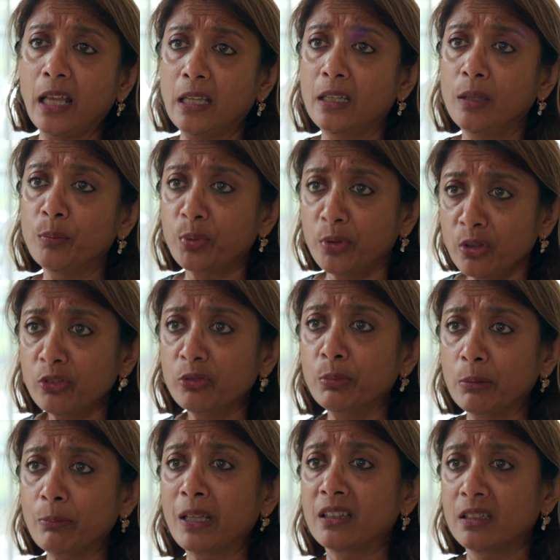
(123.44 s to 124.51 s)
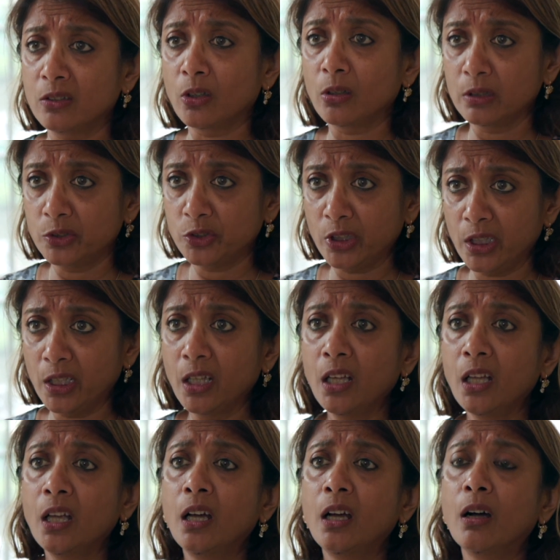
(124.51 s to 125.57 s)
an improvement methodology
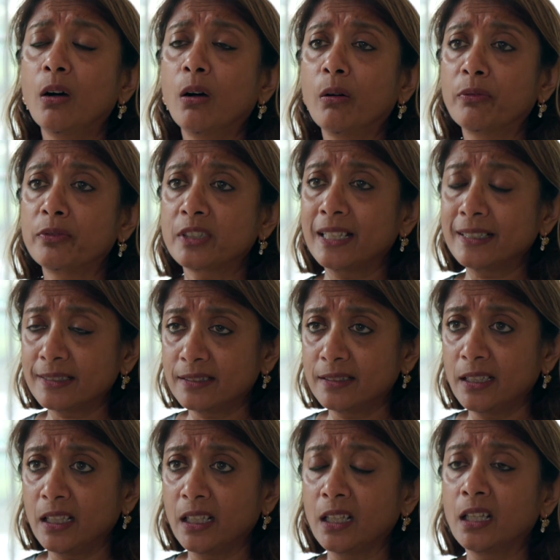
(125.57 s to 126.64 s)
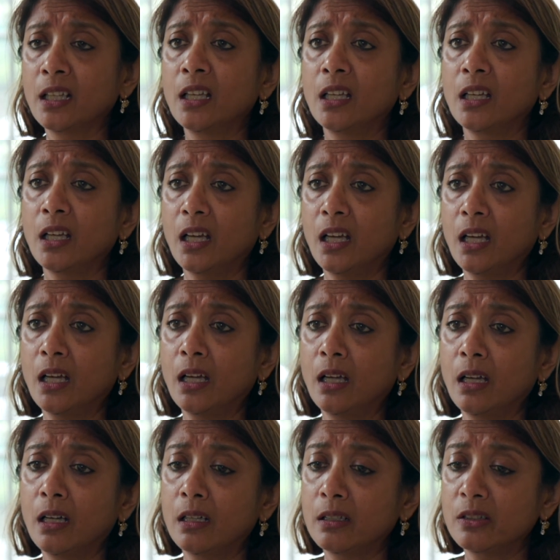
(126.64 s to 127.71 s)
of testing
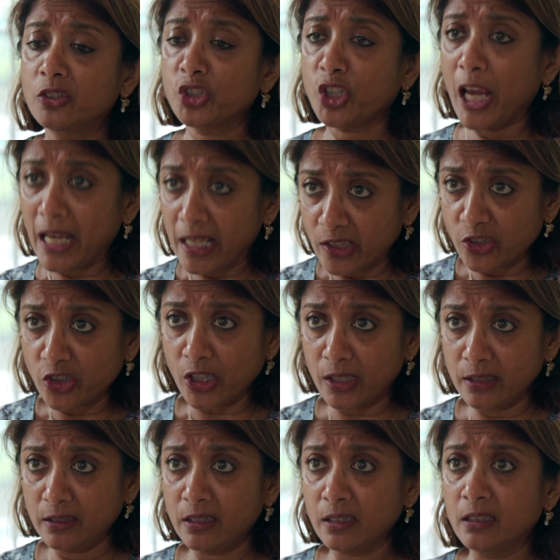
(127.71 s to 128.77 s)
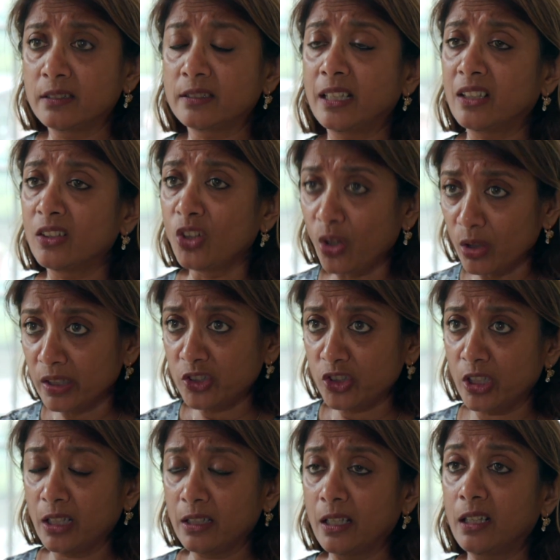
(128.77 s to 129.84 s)
change ideas,
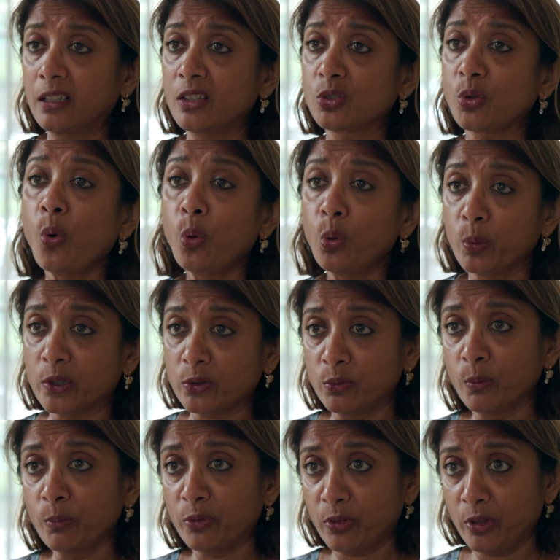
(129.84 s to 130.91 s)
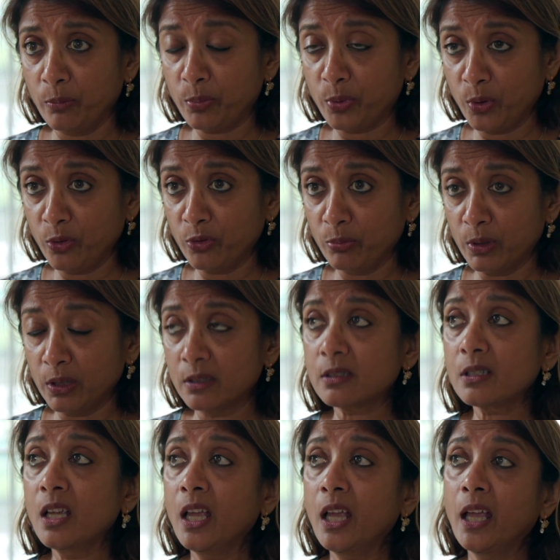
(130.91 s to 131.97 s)
acknowledging that there's always room for improvement.